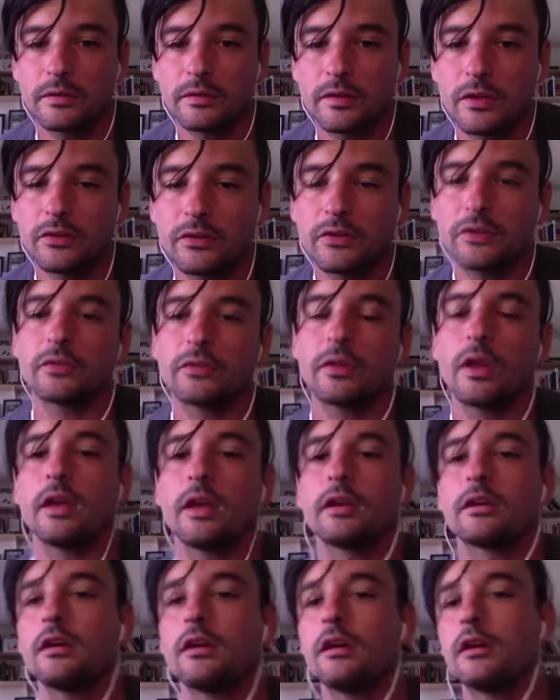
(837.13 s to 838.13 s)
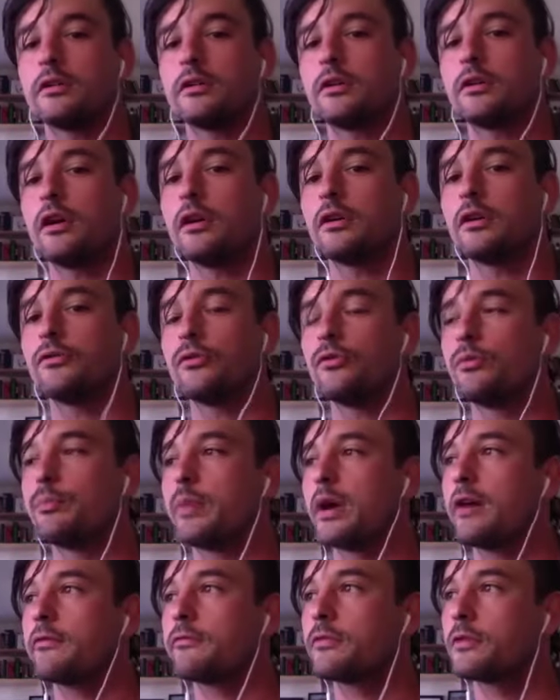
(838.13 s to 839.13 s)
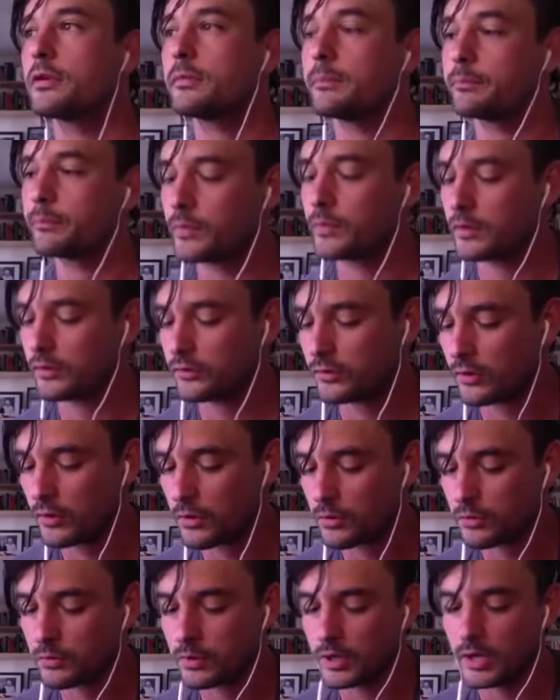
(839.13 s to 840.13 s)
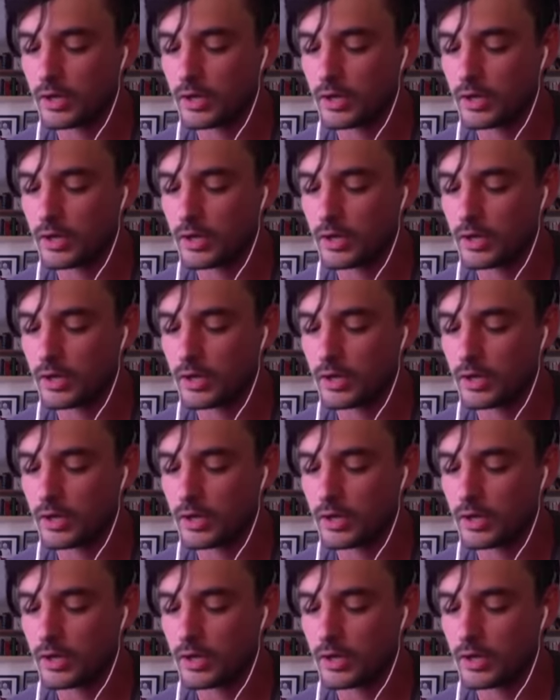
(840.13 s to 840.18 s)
Yeah. This is like a, a, group effort. So